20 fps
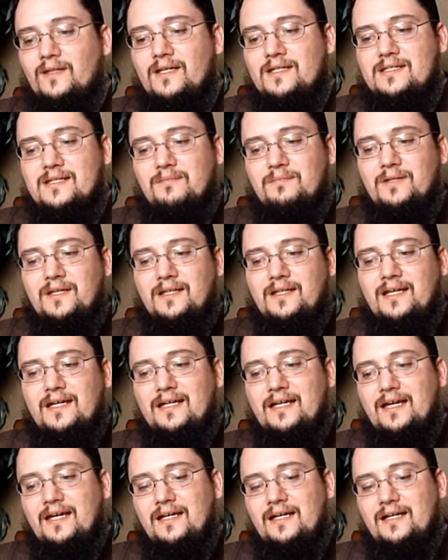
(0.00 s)
something
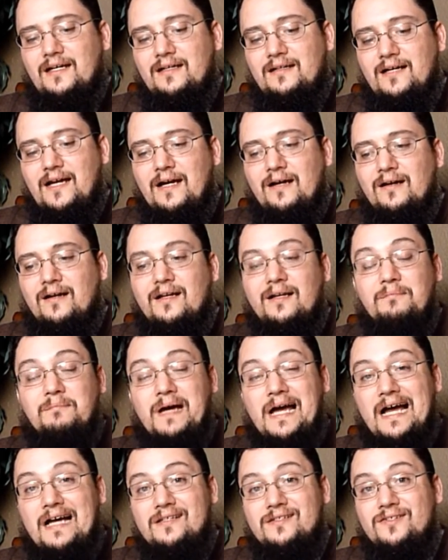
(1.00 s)
like a arrogant
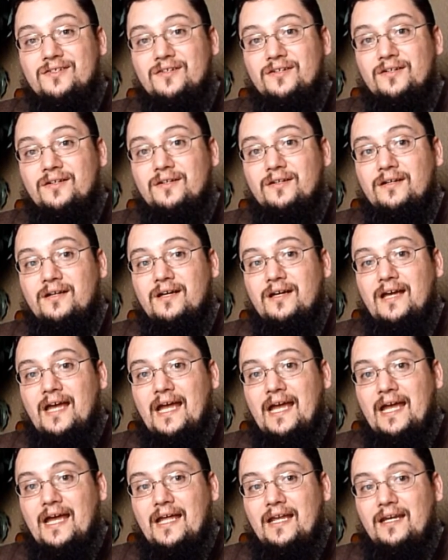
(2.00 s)
bastard
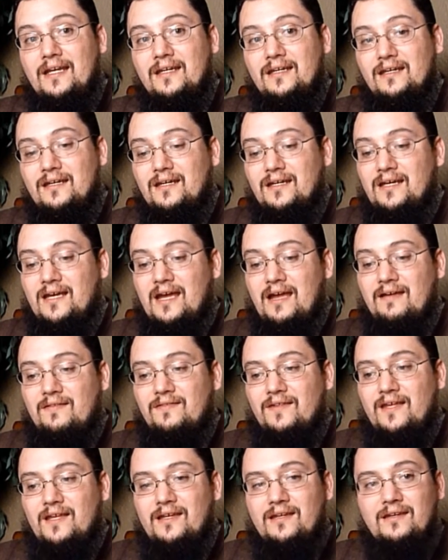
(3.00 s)
and
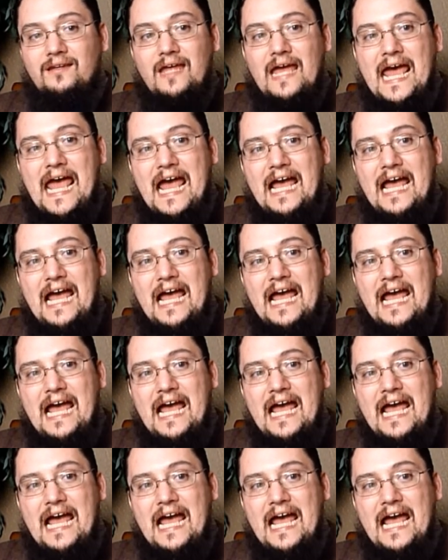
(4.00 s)
then